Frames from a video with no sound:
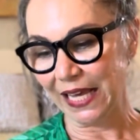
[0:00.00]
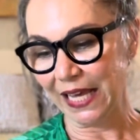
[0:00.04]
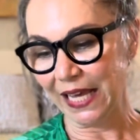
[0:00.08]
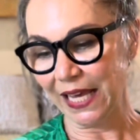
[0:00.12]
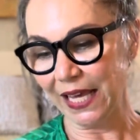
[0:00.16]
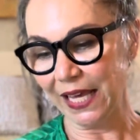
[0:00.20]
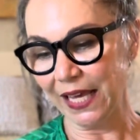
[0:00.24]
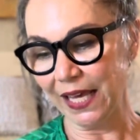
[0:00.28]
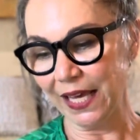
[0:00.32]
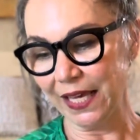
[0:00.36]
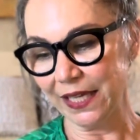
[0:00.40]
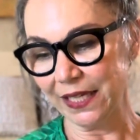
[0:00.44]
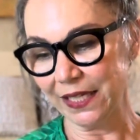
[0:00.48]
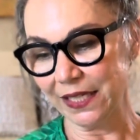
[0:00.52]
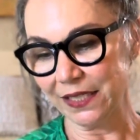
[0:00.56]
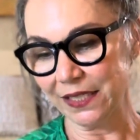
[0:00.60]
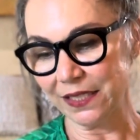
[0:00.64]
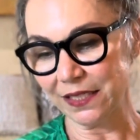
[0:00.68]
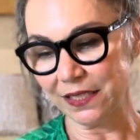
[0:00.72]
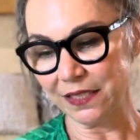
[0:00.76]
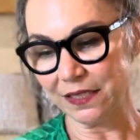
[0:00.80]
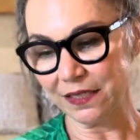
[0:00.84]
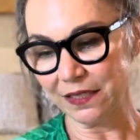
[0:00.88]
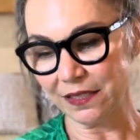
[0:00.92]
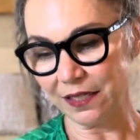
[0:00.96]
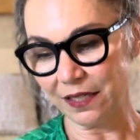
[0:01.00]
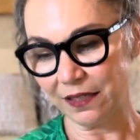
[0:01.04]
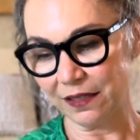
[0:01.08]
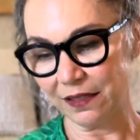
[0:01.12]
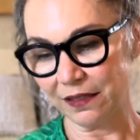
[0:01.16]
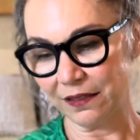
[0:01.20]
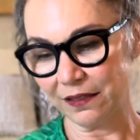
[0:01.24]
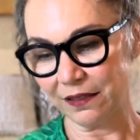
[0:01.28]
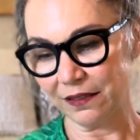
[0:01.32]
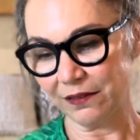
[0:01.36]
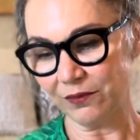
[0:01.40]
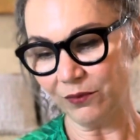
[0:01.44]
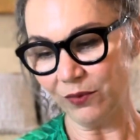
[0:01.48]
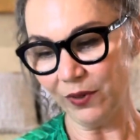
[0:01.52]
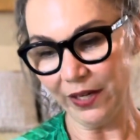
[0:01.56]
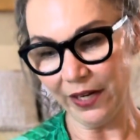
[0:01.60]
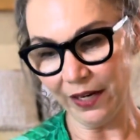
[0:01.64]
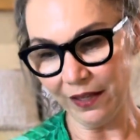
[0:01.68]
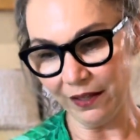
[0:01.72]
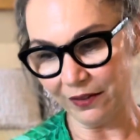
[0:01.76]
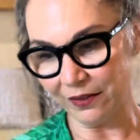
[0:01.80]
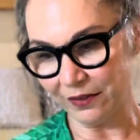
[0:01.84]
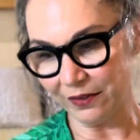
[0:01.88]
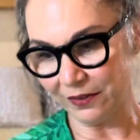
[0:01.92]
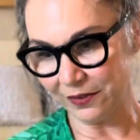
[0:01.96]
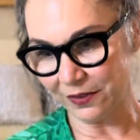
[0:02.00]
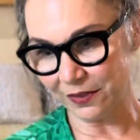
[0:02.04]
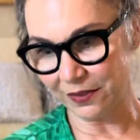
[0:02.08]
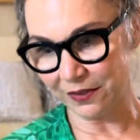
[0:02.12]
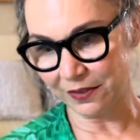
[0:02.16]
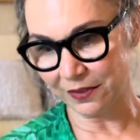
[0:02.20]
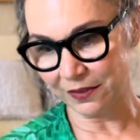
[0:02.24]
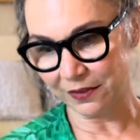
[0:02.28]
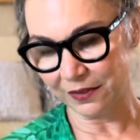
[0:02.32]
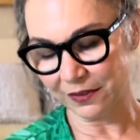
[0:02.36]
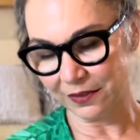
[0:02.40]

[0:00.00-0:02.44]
And what else?